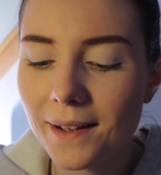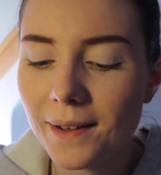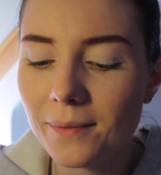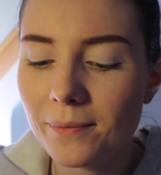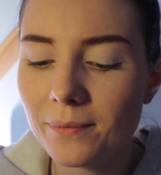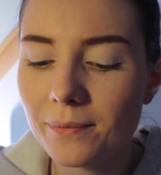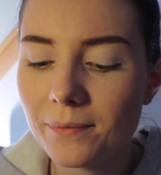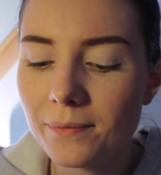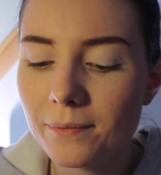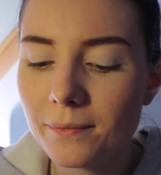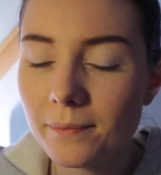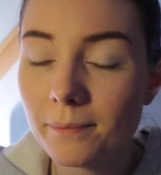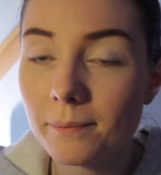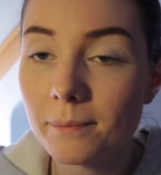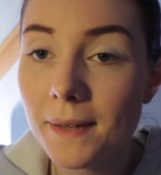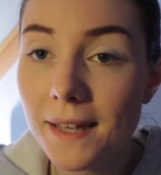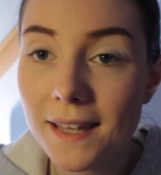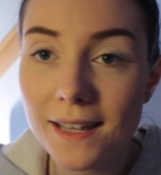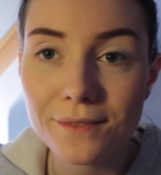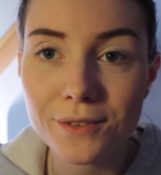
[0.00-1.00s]
um,
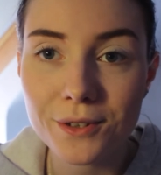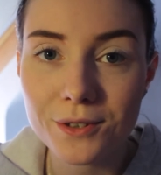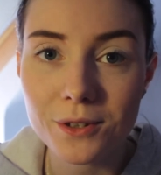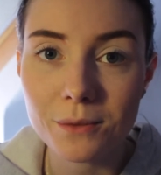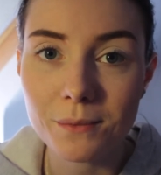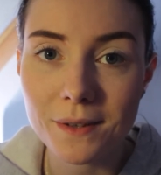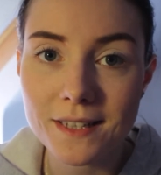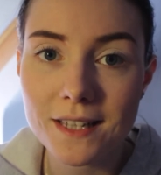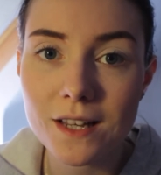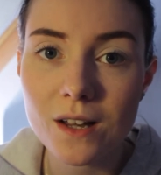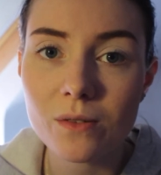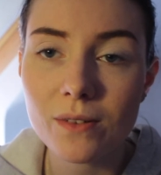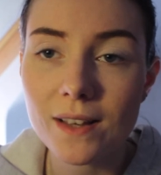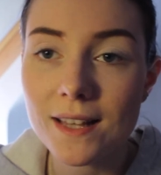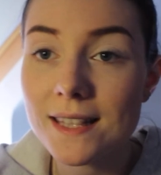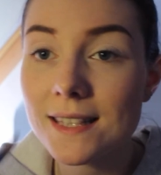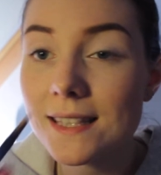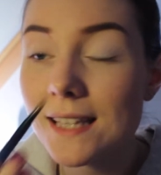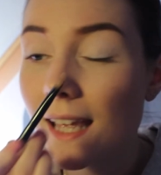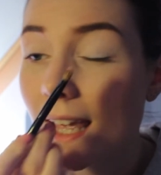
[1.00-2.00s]
B, I've used it on myself,
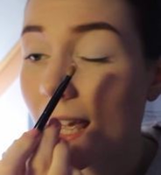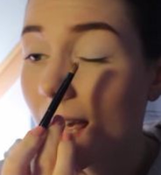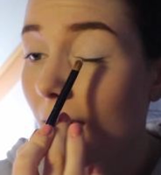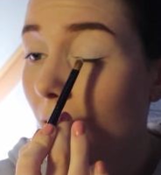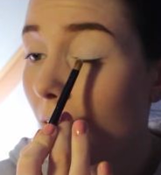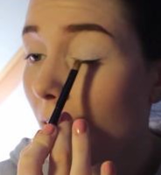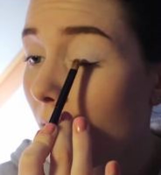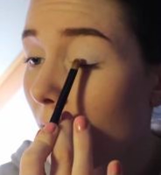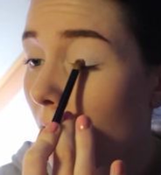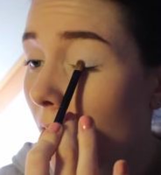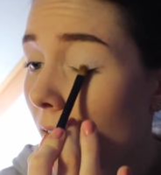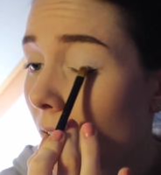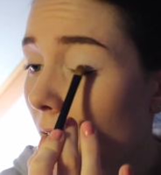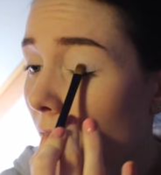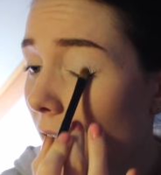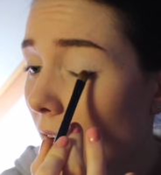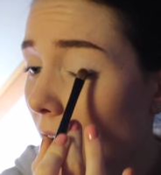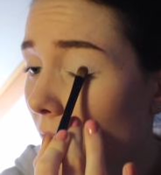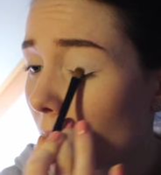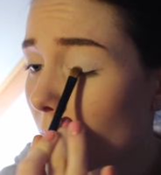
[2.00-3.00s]
and C,
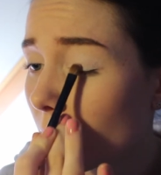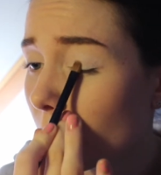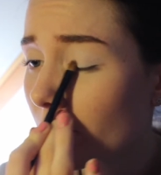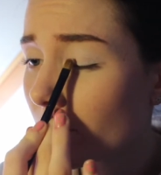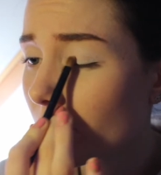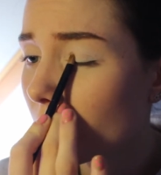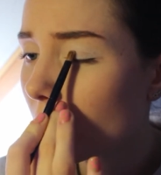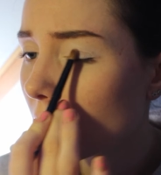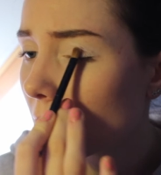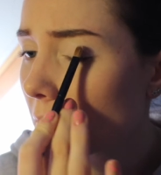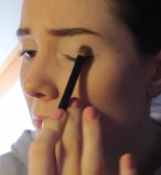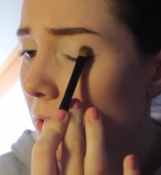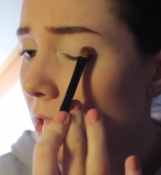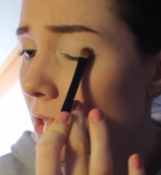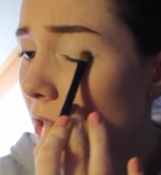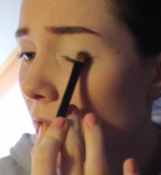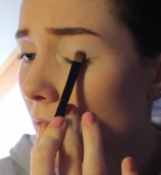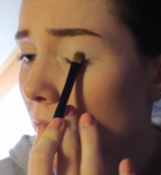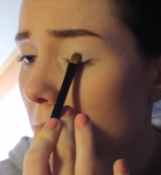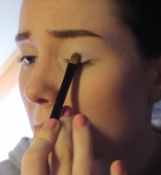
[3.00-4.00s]
um, I don't want
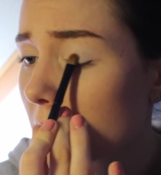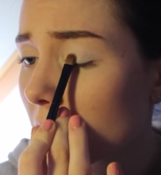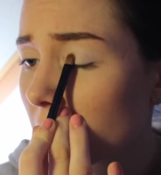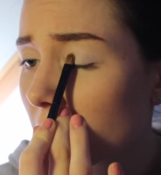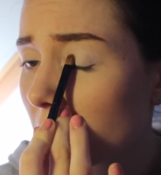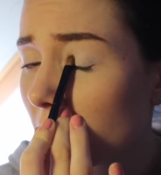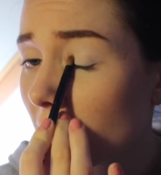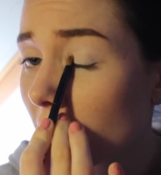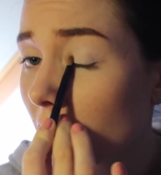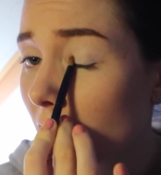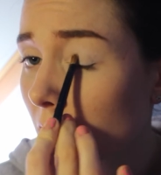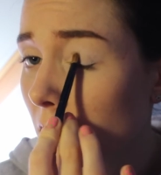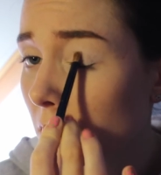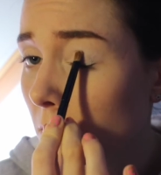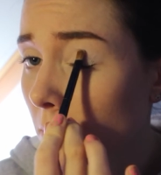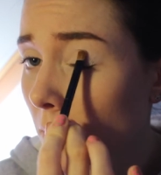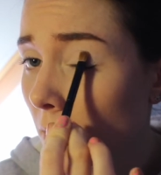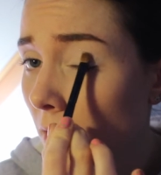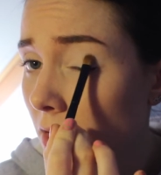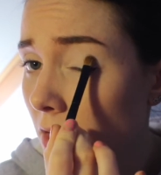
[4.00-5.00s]
to show them stuff that they can't
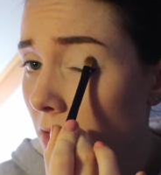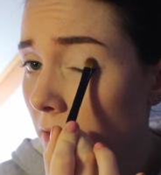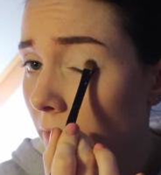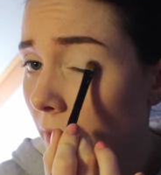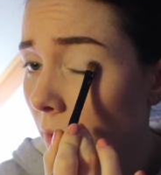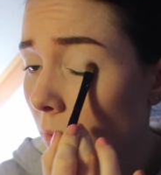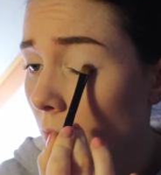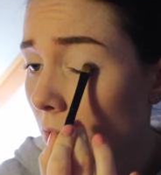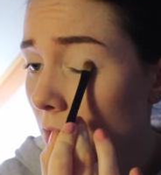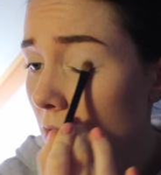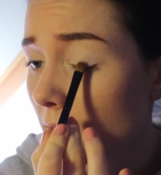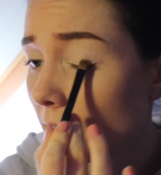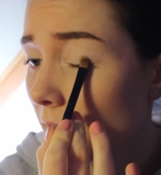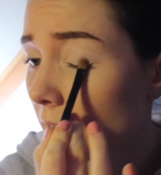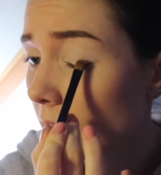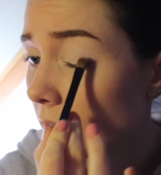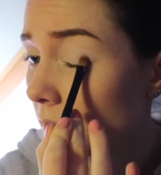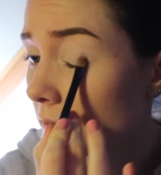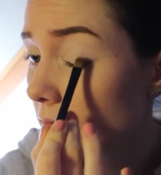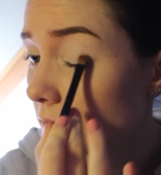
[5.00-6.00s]
purchase if they wanted to
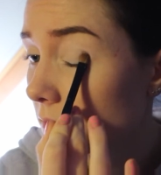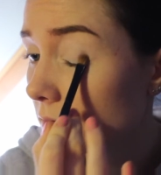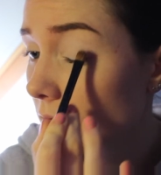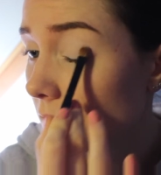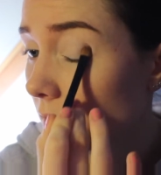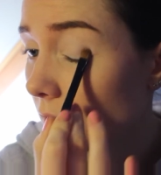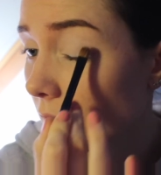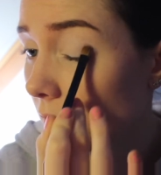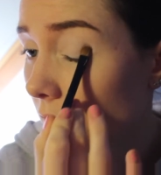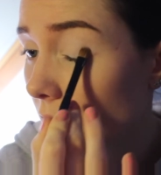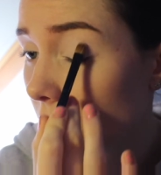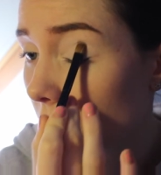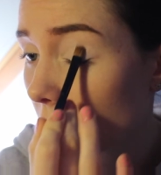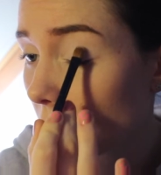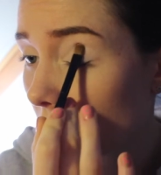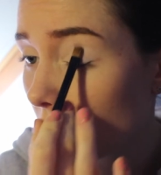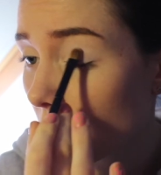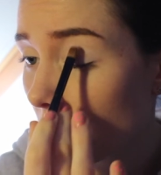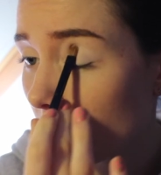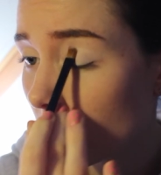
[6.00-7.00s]
get it. You know, if they're
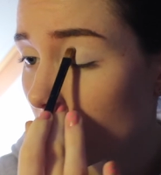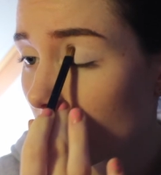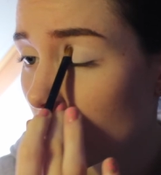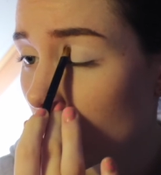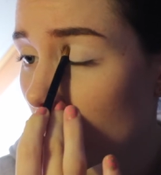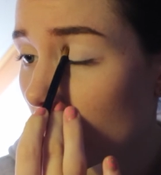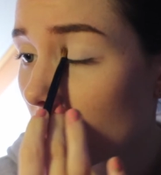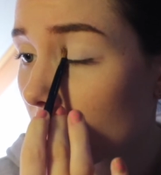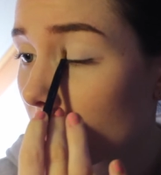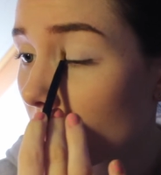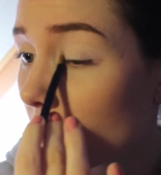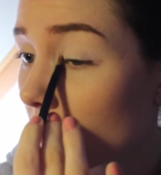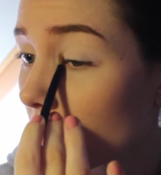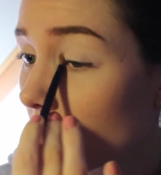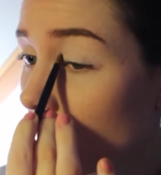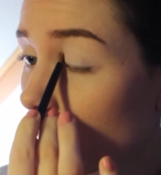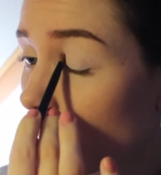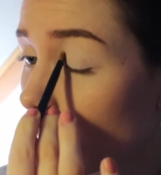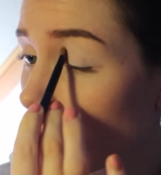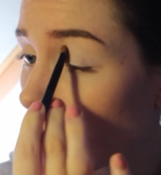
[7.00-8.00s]
like, oh my god, I love that
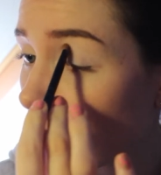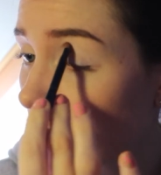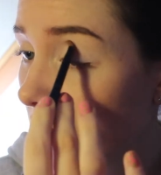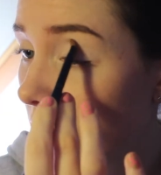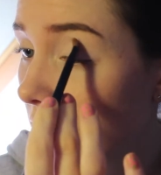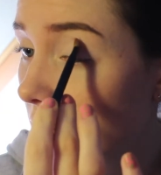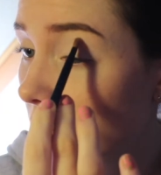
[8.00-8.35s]
colour.